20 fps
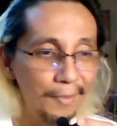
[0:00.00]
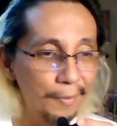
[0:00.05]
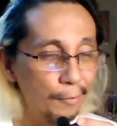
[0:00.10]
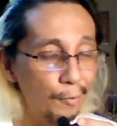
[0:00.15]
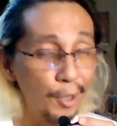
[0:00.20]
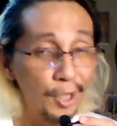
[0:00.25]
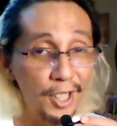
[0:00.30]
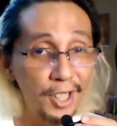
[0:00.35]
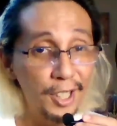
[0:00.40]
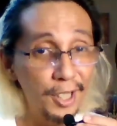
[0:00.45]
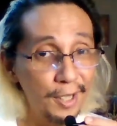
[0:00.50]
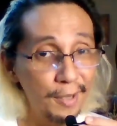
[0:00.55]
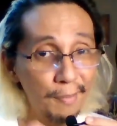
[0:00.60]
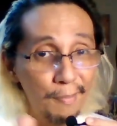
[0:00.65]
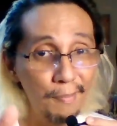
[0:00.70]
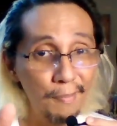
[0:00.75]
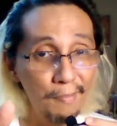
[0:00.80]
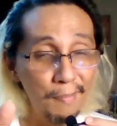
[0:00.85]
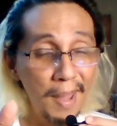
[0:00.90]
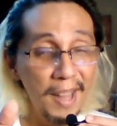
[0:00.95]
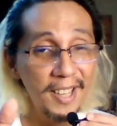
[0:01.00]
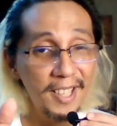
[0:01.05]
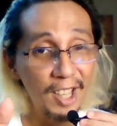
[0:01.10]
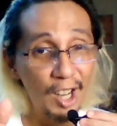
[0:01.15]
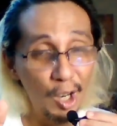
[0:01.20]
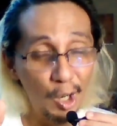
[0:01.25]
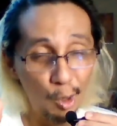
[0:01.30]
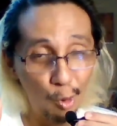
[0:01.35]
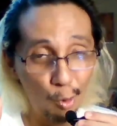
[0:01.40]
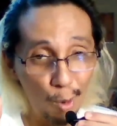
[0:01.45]
Which makes
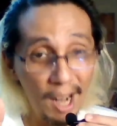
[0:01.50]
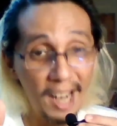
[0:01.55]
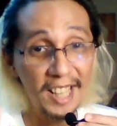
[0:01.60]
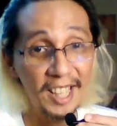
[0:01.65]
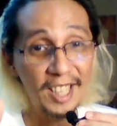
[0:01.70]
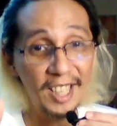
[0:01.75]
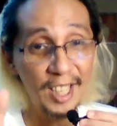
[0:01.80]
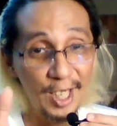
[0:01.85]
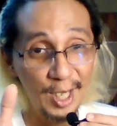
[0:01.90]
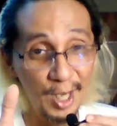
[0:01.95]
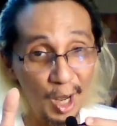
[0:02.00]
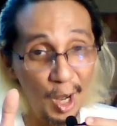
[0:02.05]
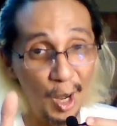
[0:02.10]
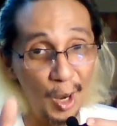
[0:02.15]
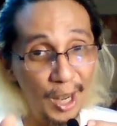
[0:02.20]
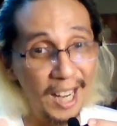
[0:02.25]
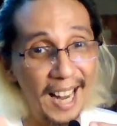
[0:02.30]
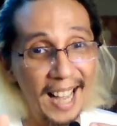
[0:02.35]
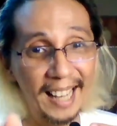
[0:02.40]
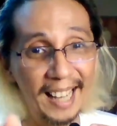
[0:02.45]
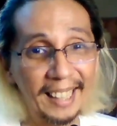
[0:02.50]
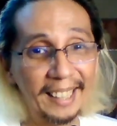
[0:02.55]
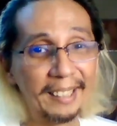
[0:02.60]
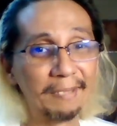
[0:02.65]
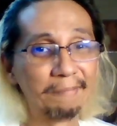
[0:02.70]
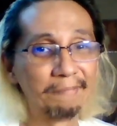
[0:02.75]
a great storyline.